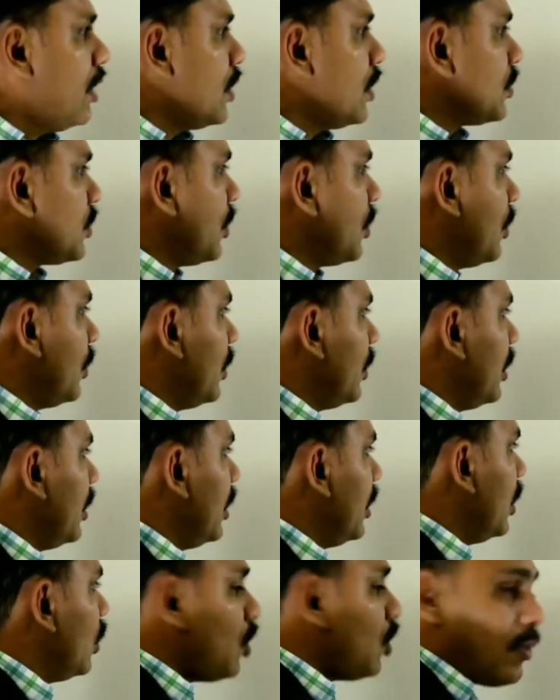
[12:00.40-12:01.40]
So
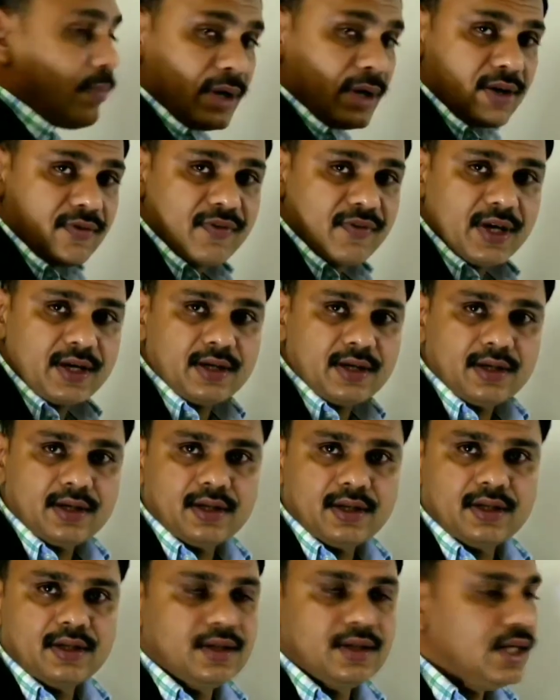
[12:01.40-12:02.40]
in Doppler effect,
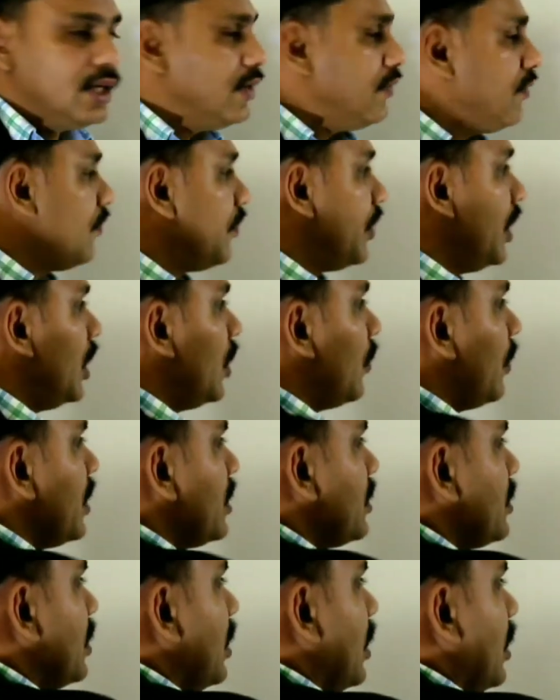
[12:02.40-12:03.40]
the
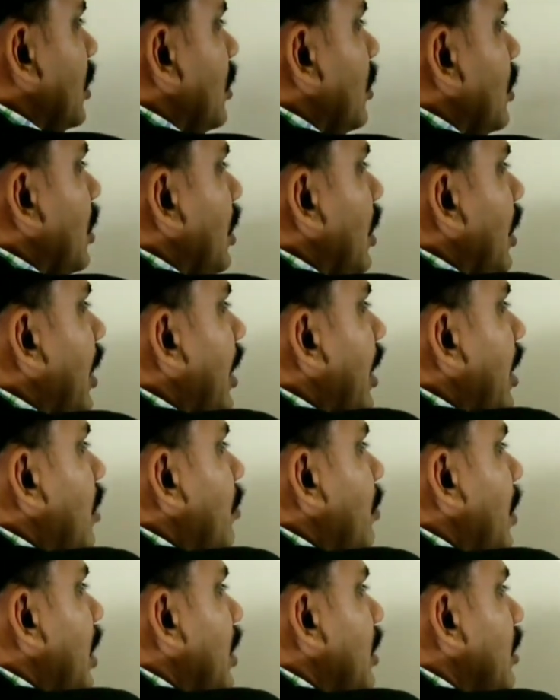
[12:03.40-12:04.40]
frequency
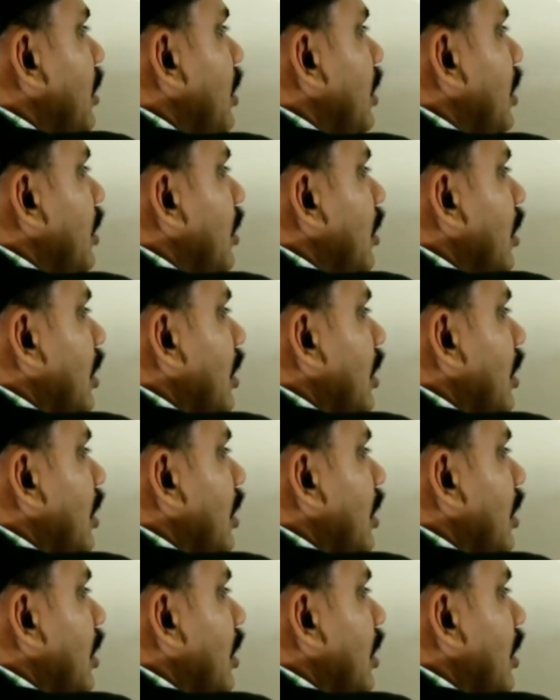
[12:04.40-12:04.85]
heard by the